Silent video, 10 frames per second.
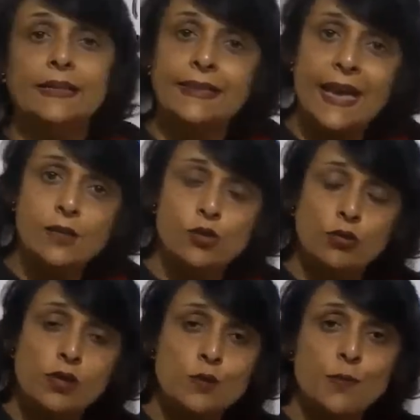attached
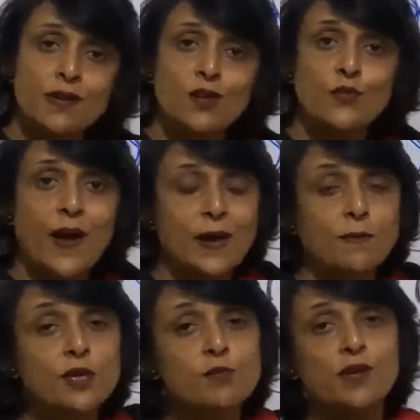to the spindle
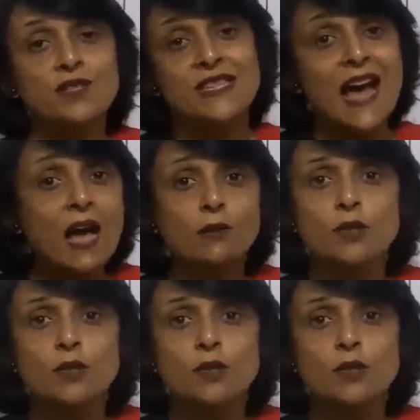fibers because now